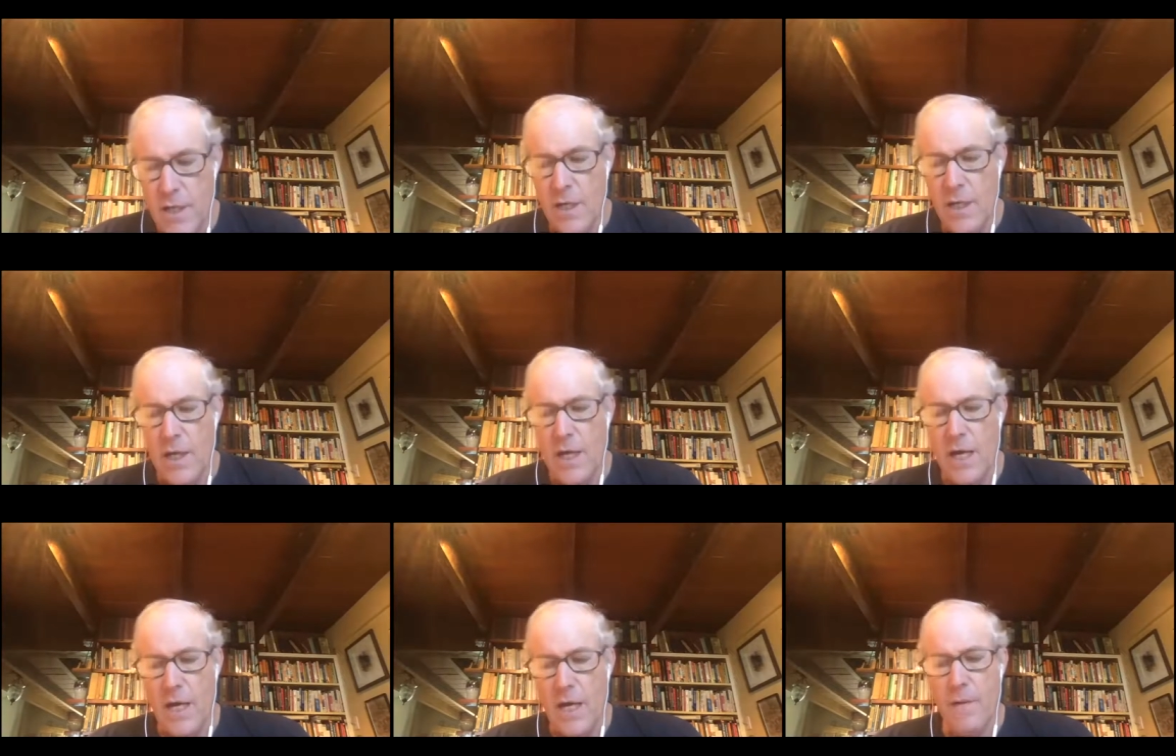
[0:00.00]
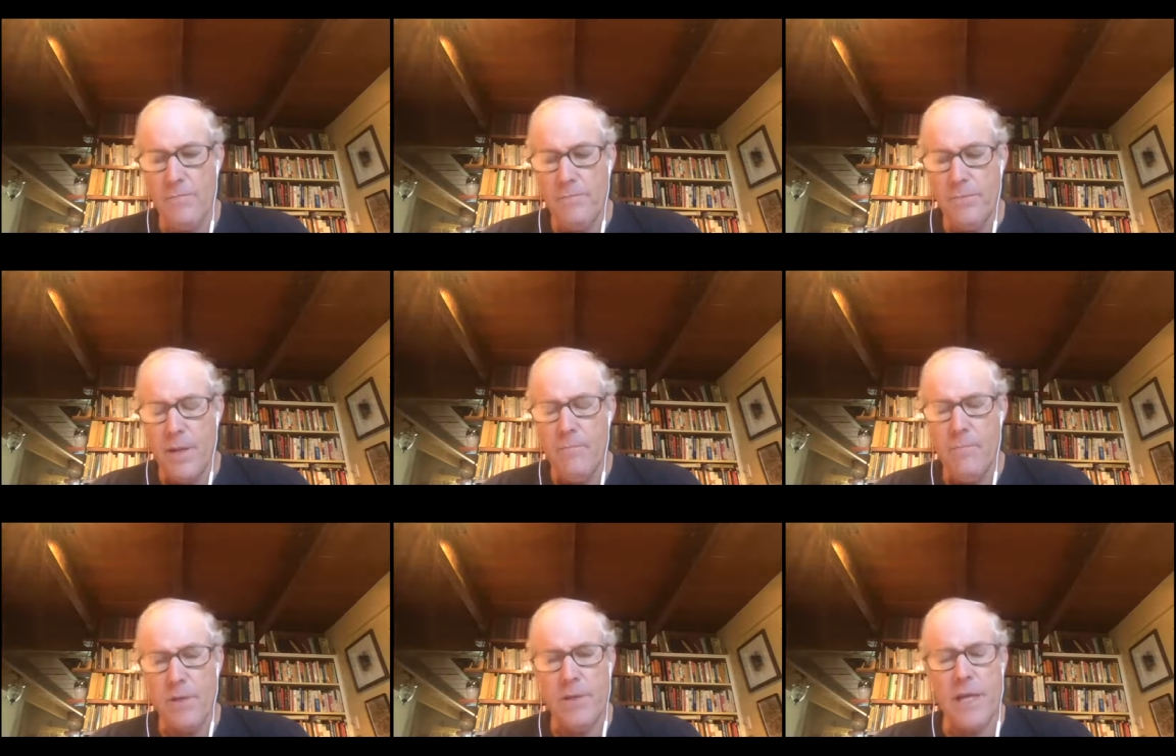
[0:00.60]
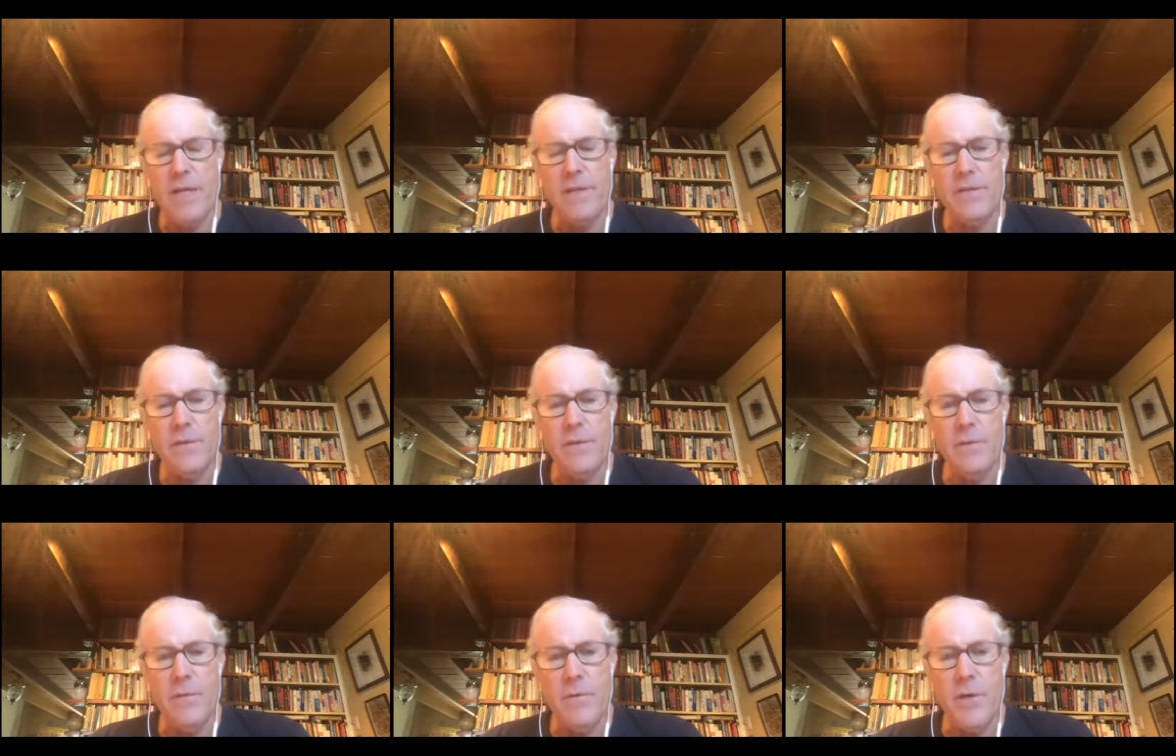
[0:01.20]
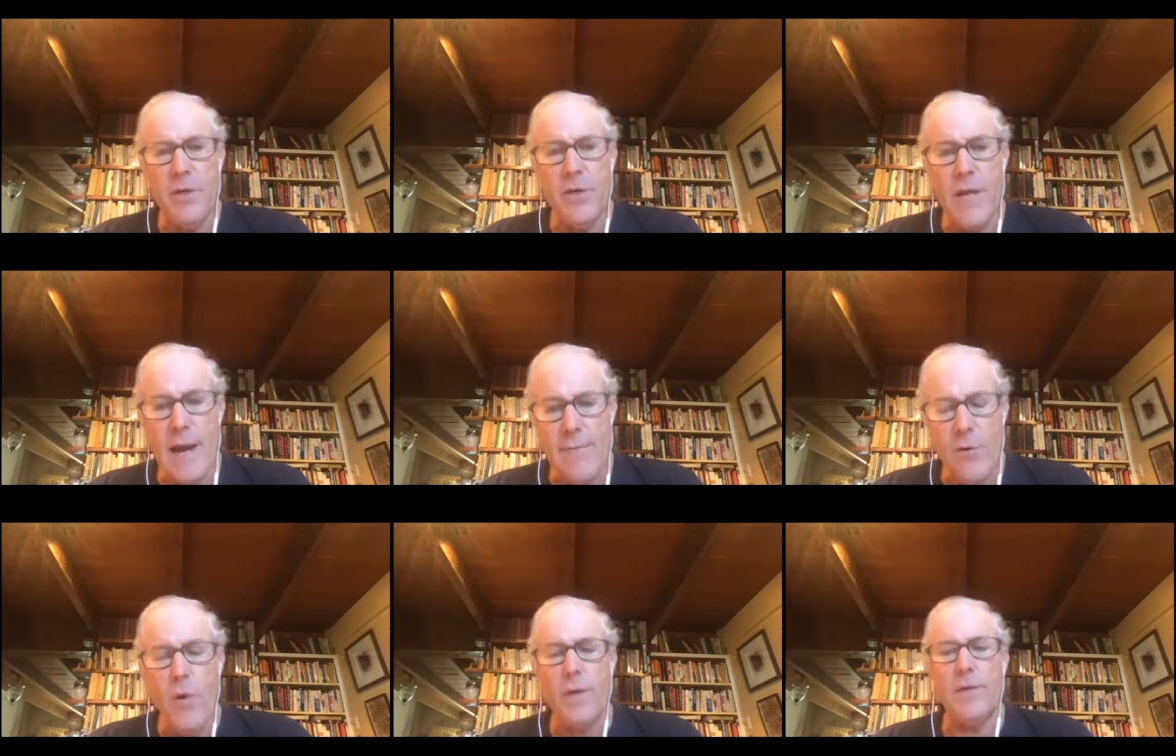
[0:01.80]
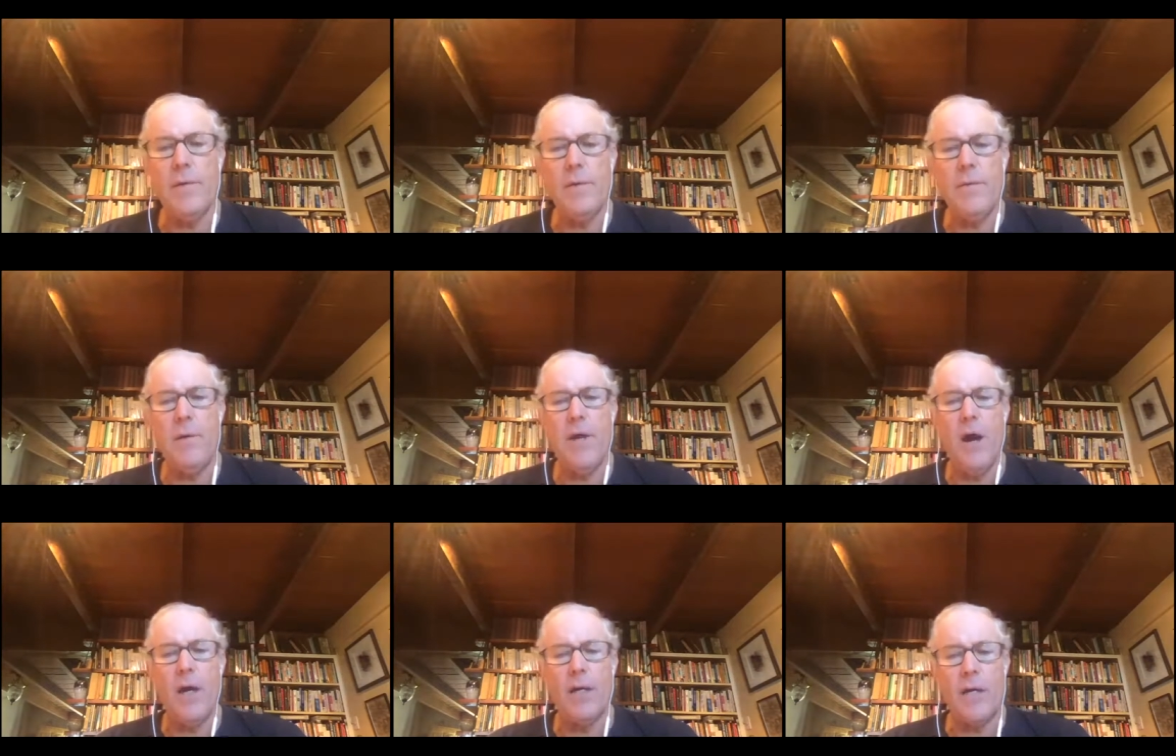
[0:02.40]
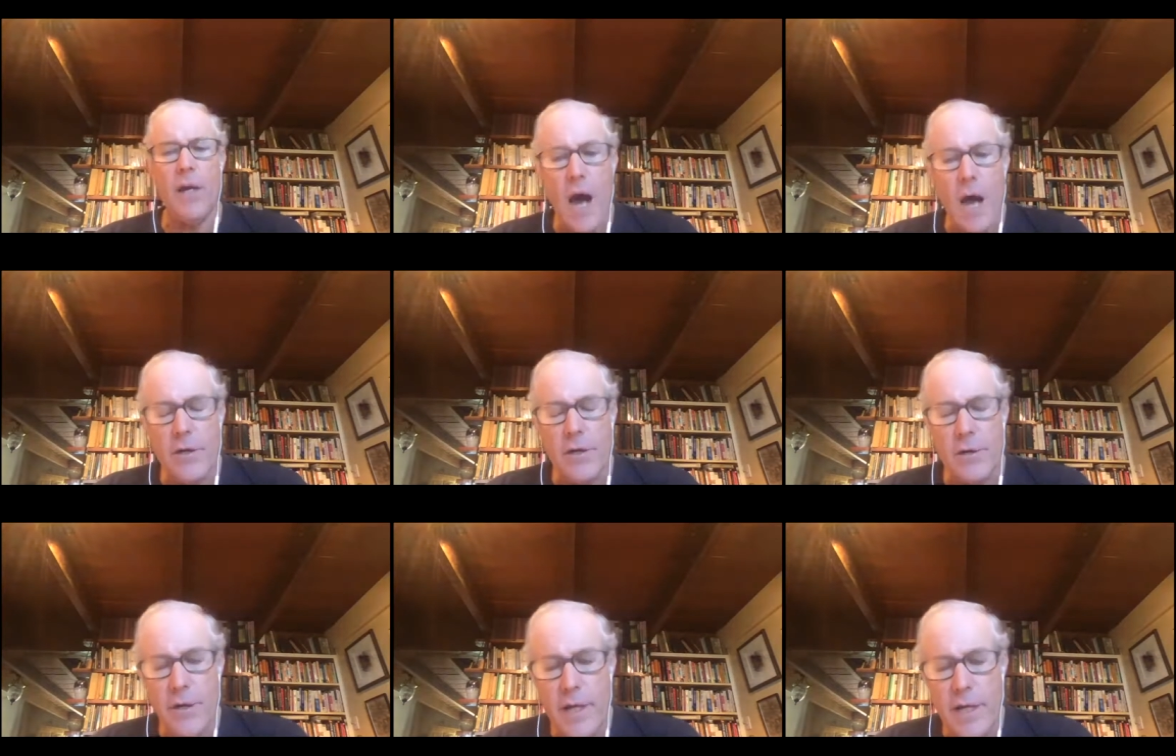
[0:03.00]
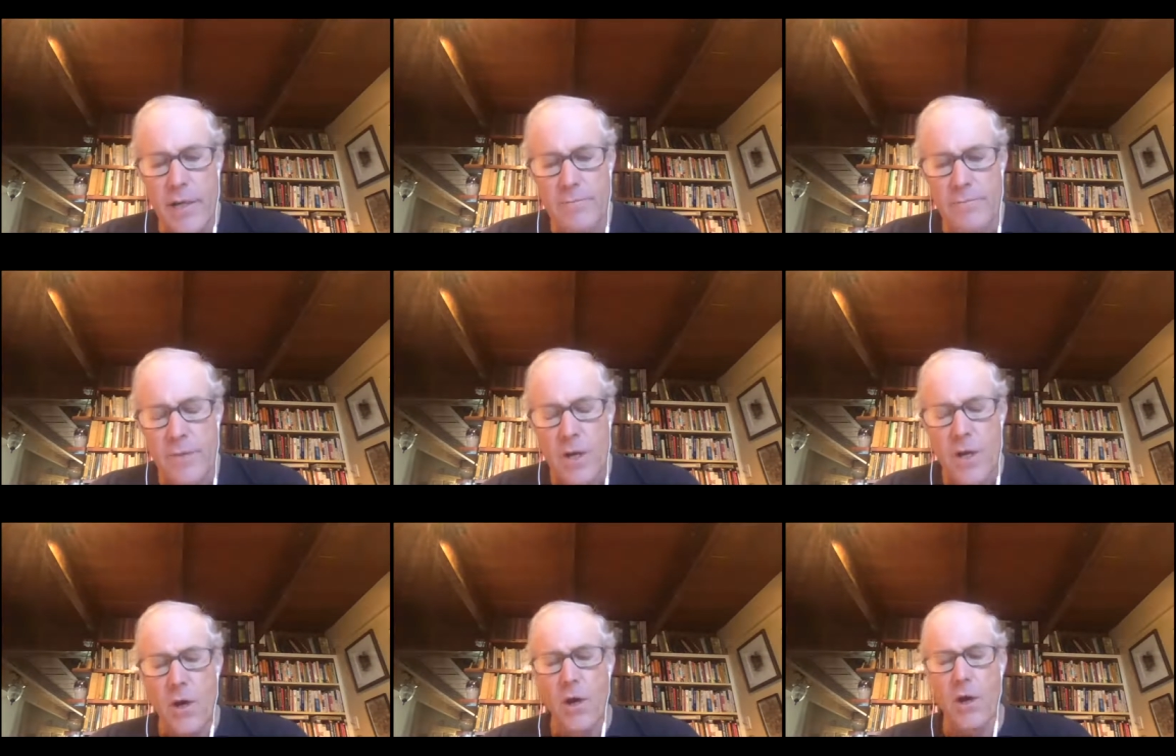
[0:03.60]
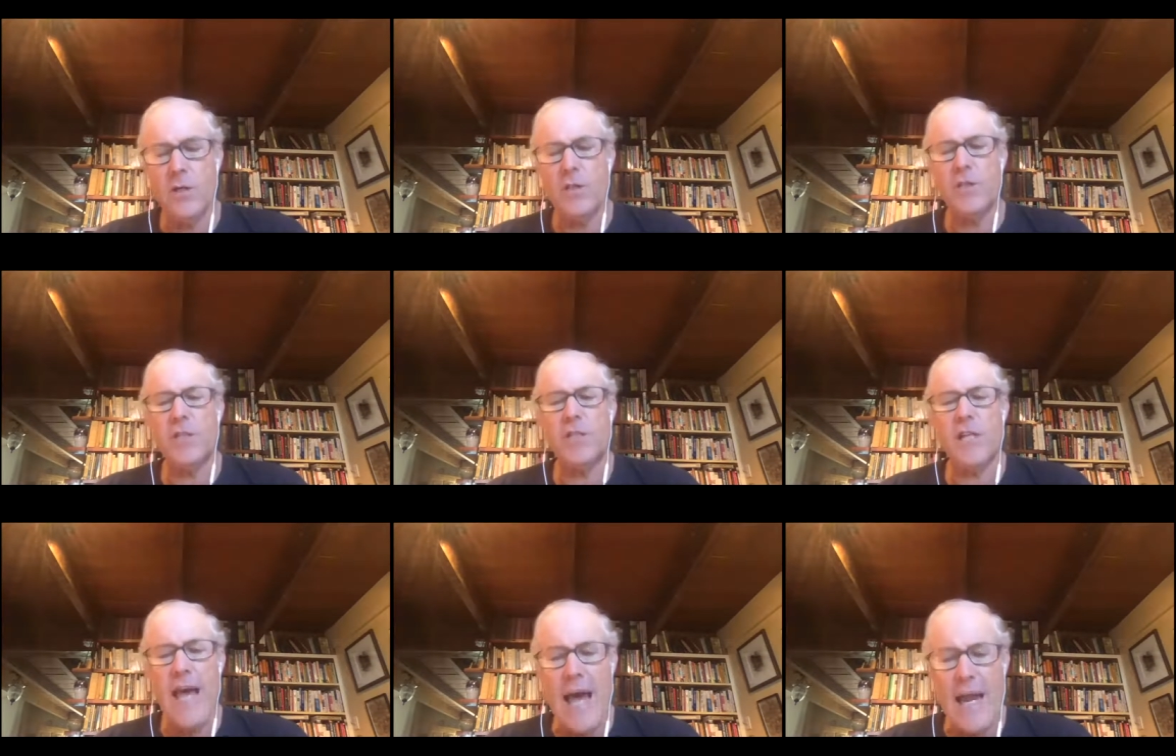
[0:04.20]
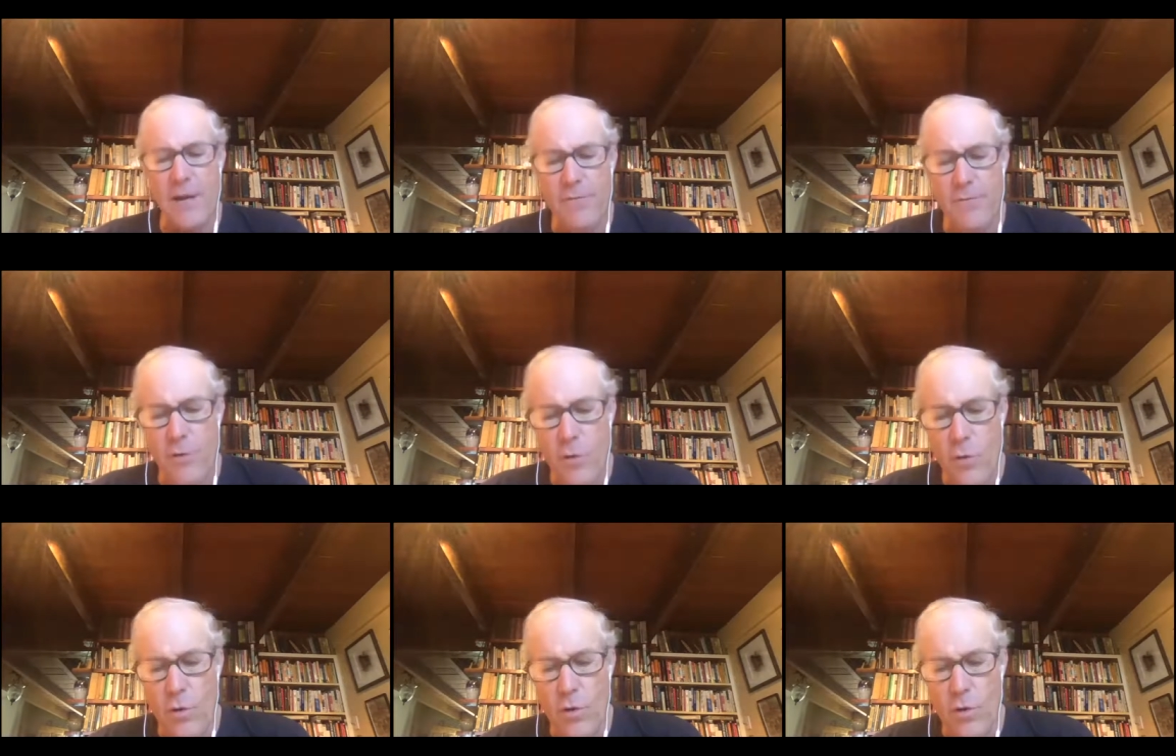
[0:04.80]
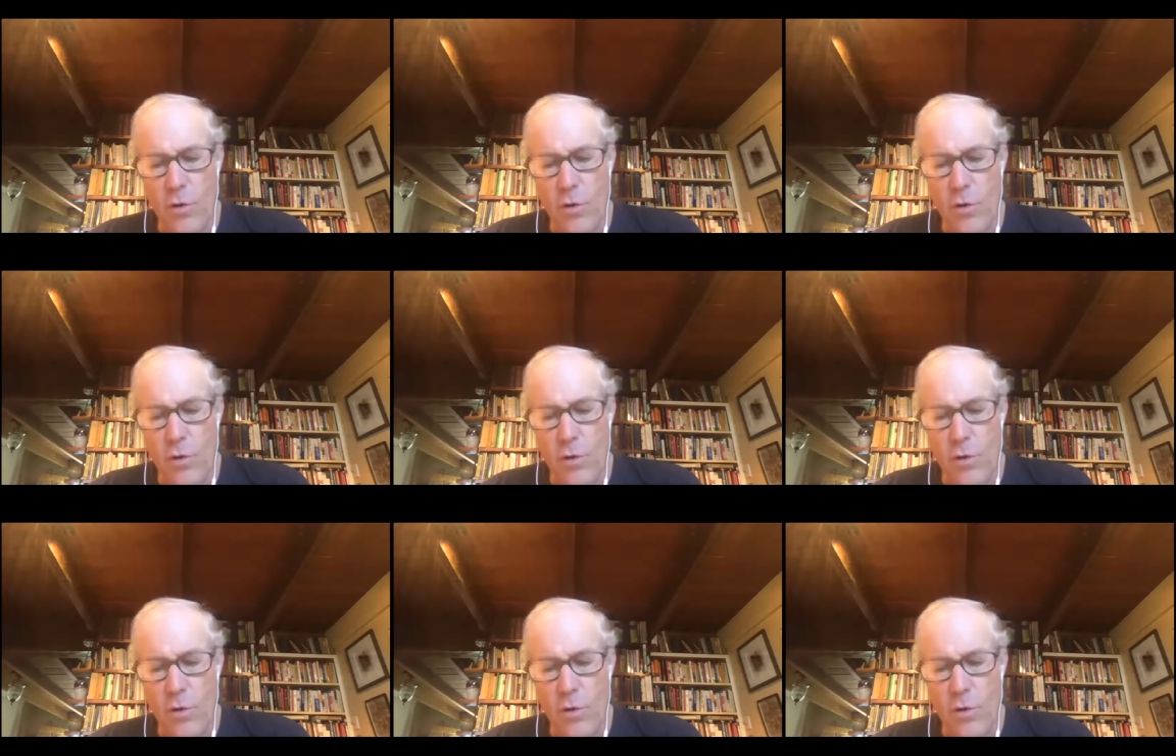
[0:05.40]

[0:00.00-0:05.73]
um, but they you never want them to be on concrete, on slatted floors,